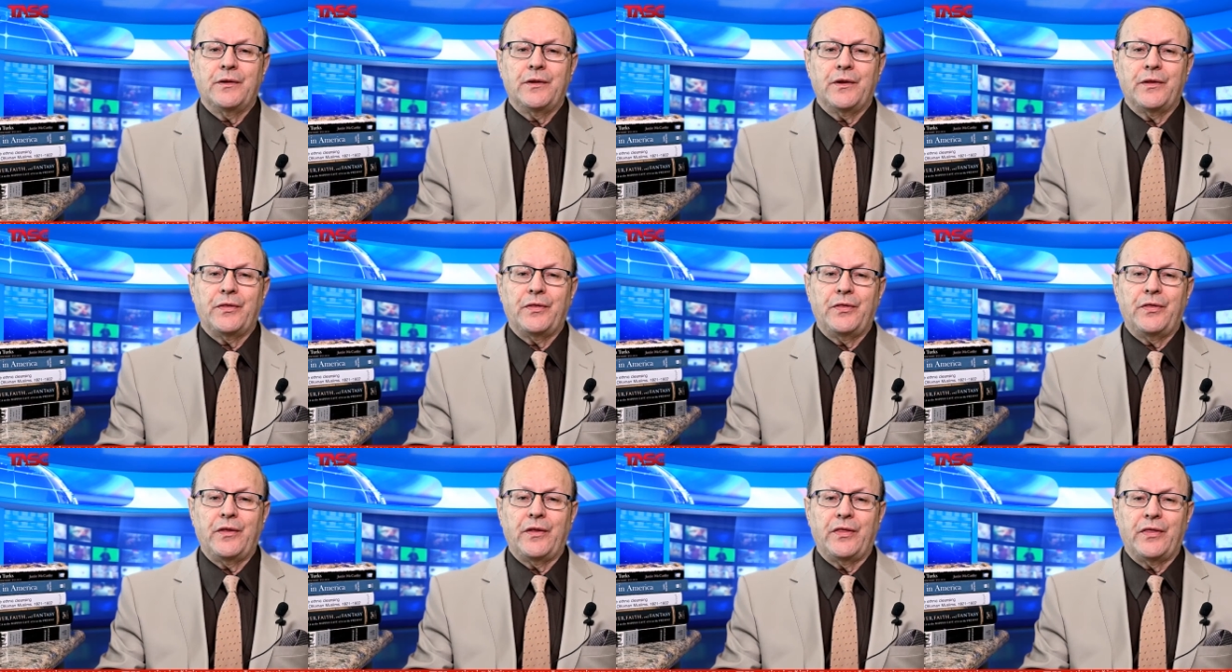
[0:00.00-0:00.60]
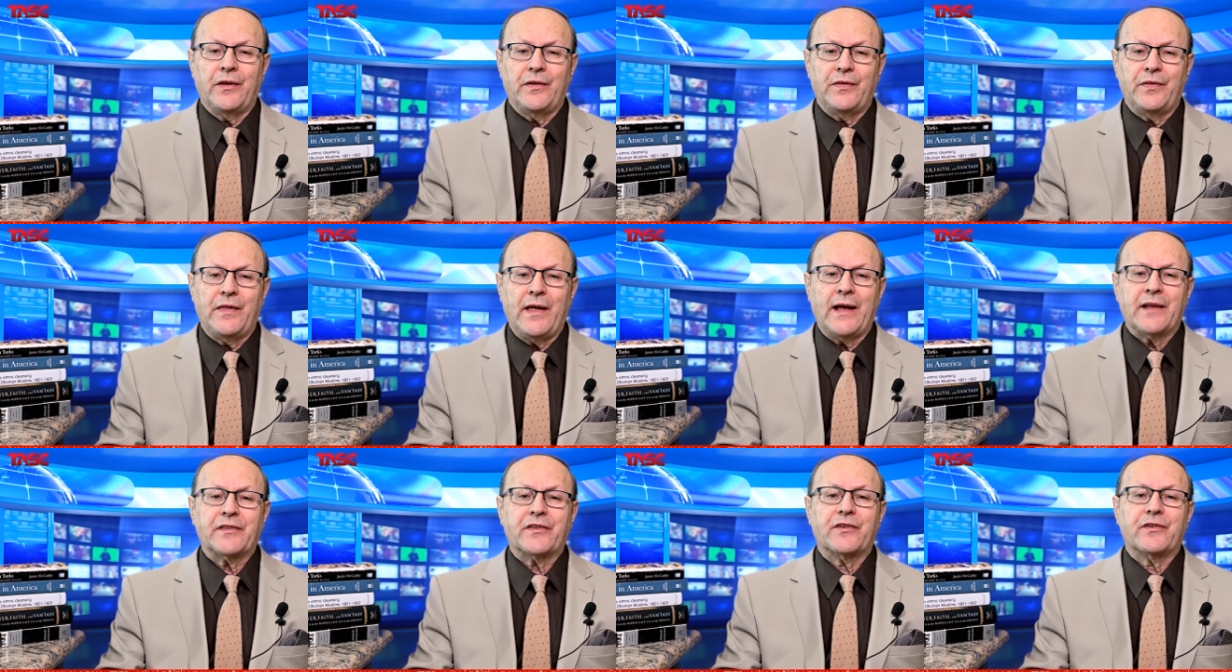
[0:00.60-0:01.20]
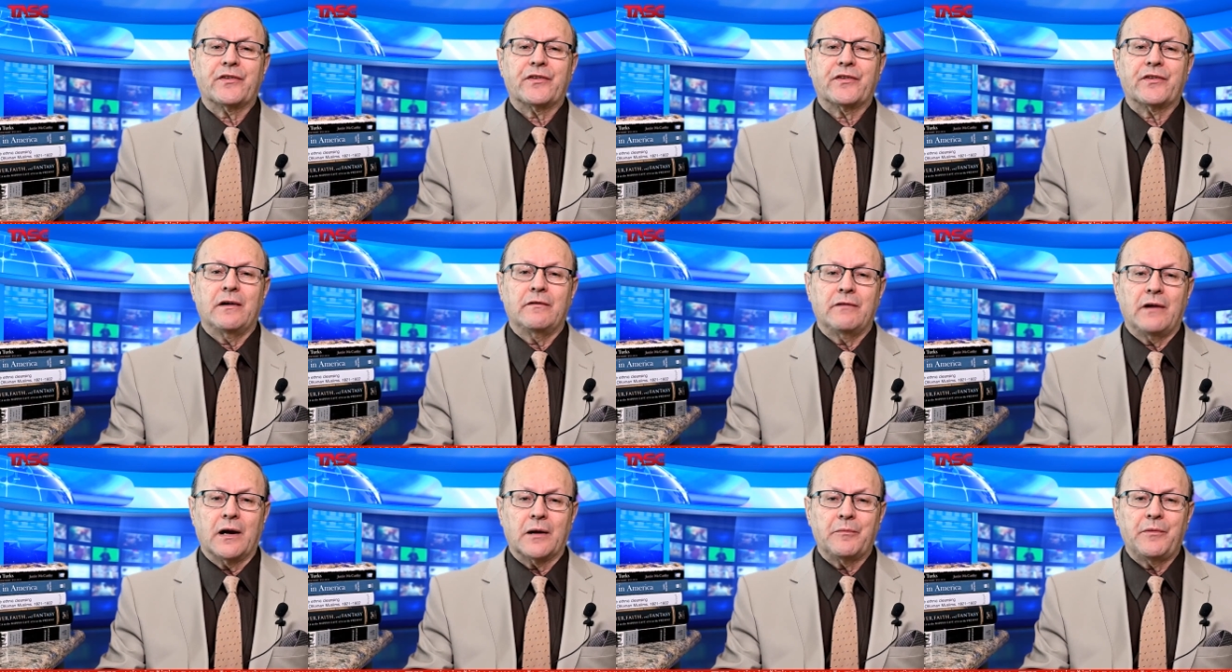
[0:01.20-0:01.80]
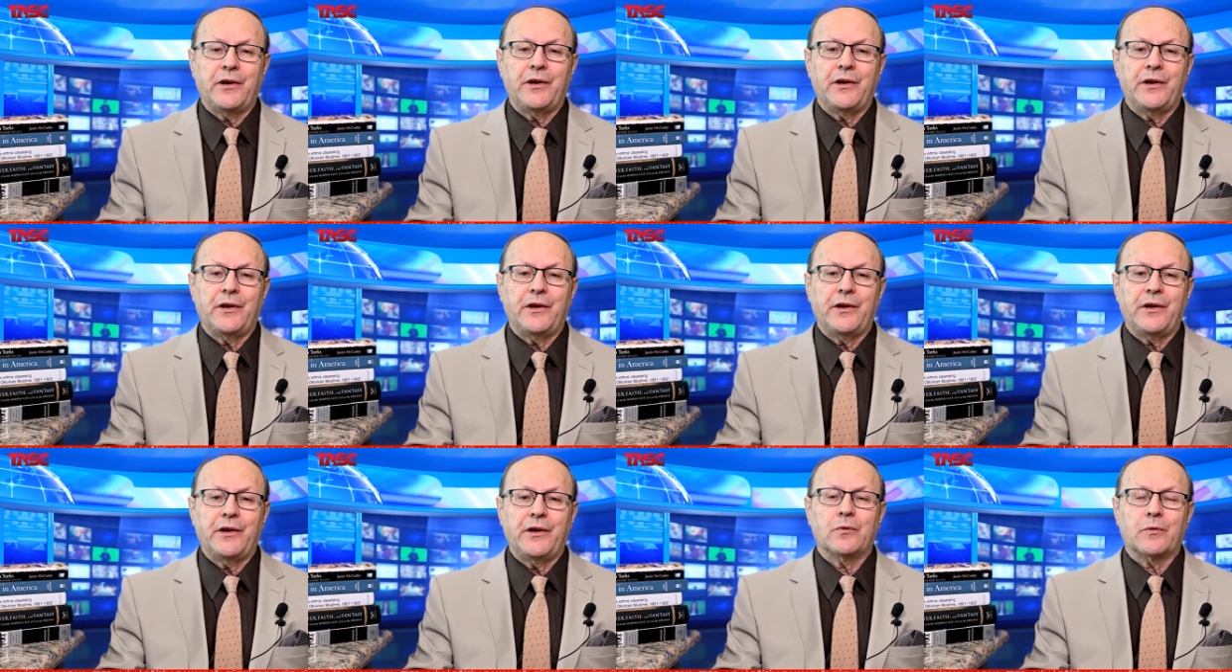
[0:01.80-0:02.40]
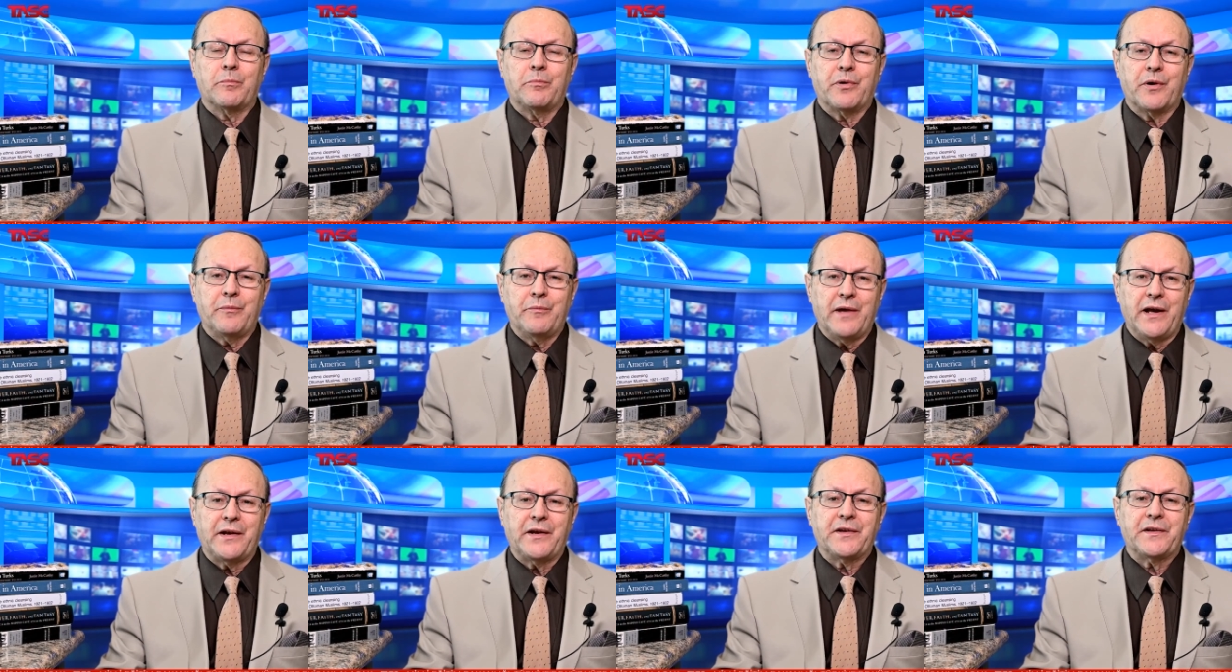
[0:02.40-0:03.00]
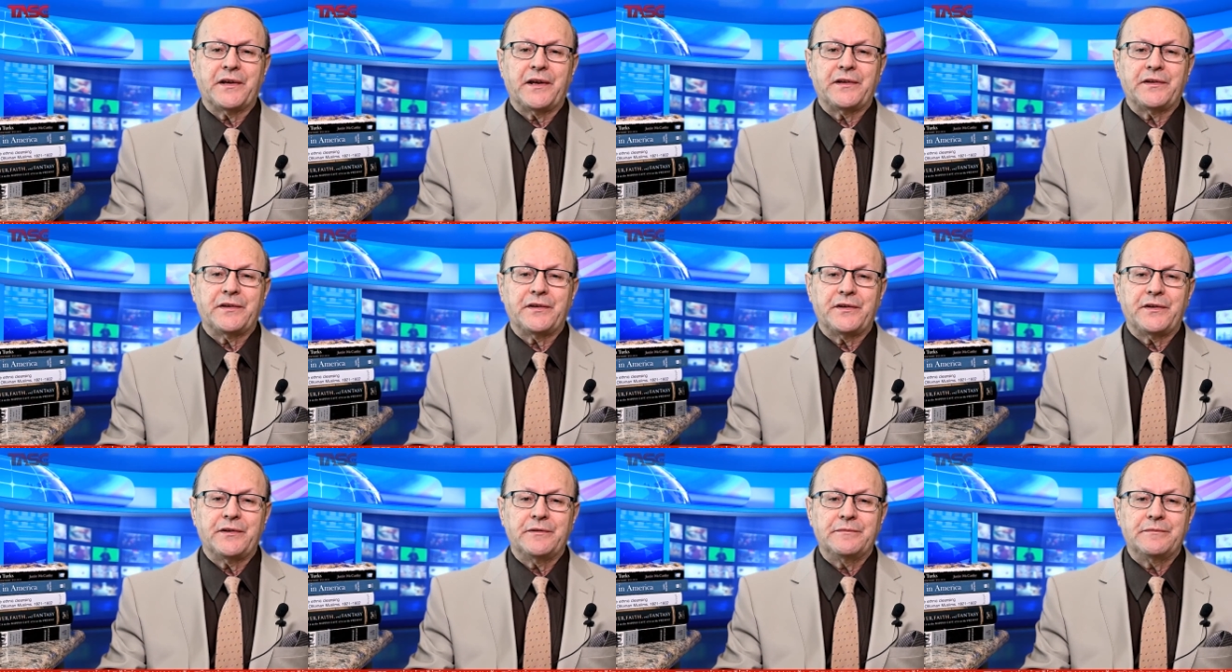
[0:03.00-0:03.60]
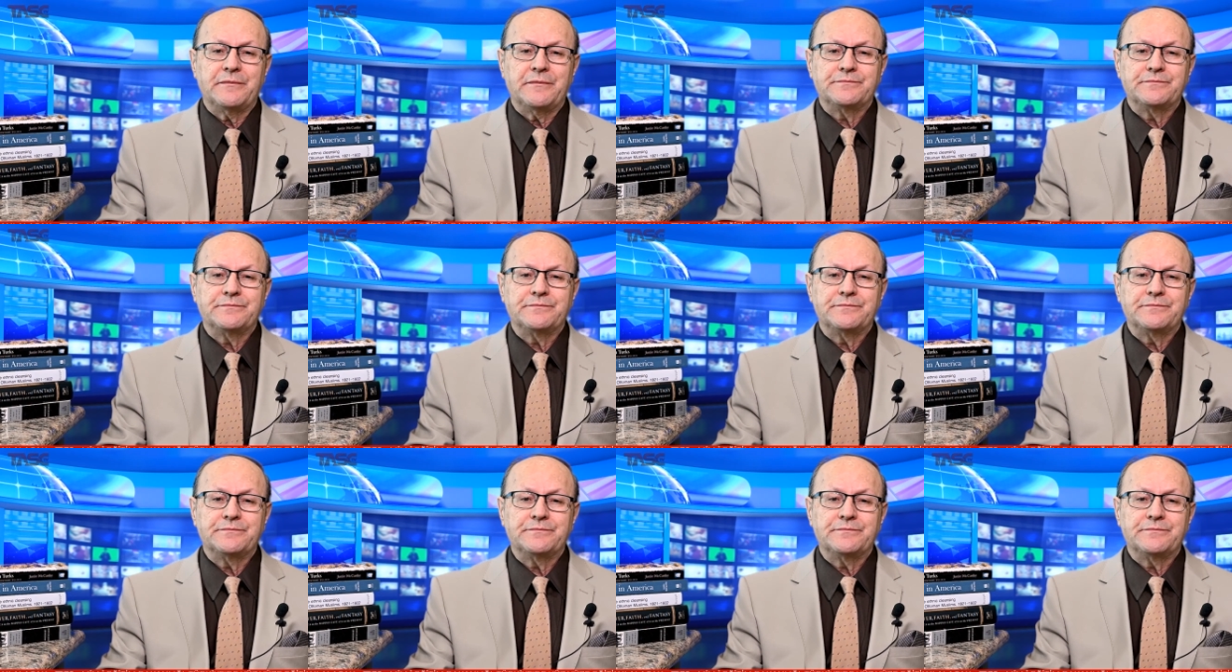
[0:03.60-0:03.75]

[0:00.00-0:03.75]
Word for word: the, the, the deaths of Armenians were premeditated.